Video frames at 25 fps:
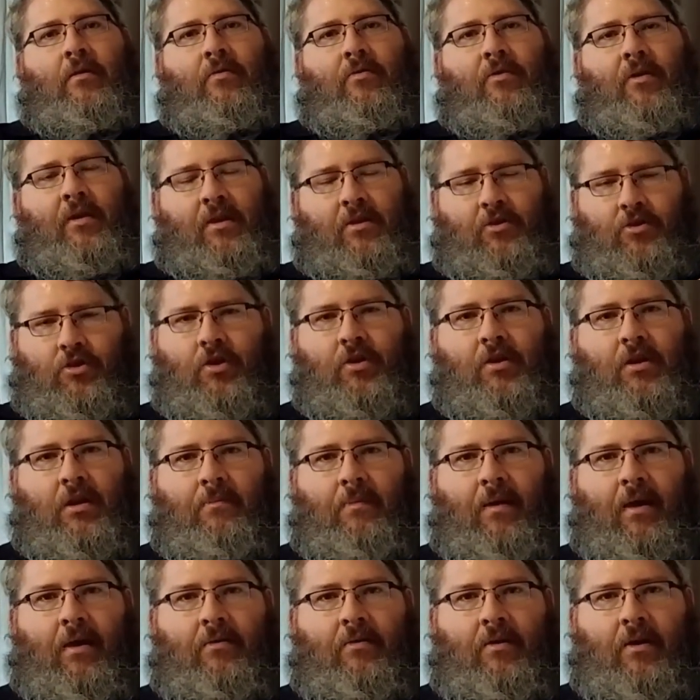that it should
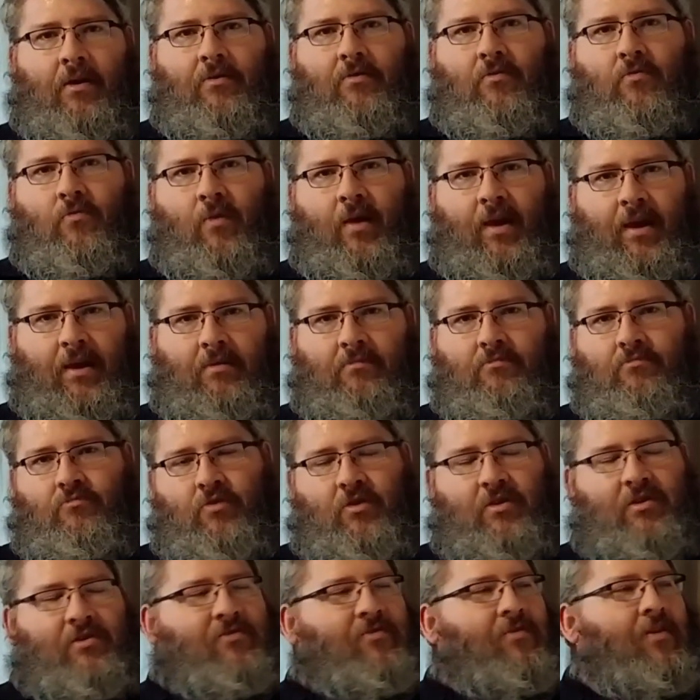come out underweight
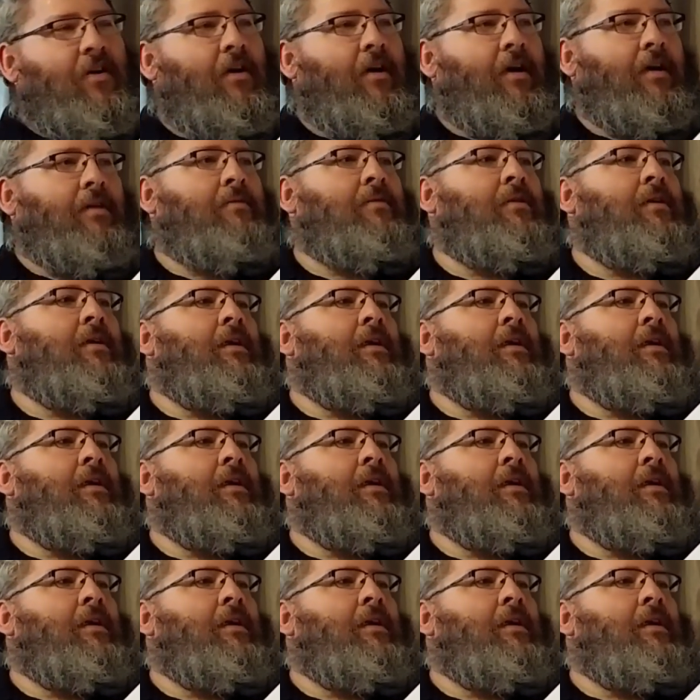just fine.